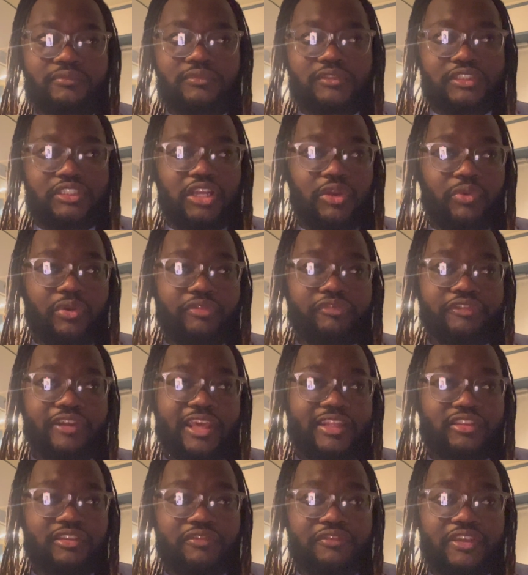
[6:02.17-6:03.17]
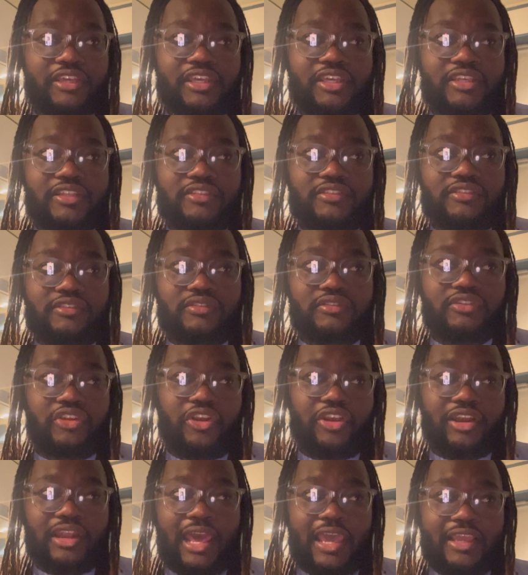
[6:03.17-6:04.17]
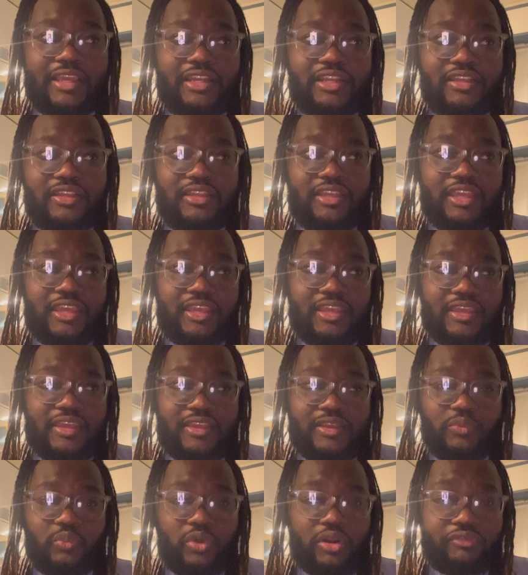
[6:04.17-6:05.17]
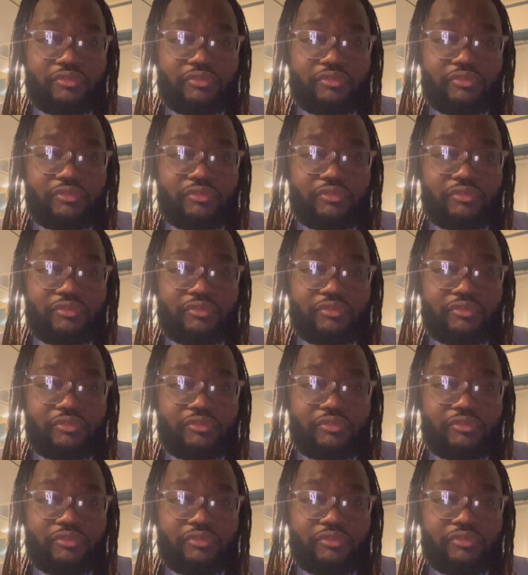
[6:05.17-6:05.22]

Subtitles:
the reflective is during like with a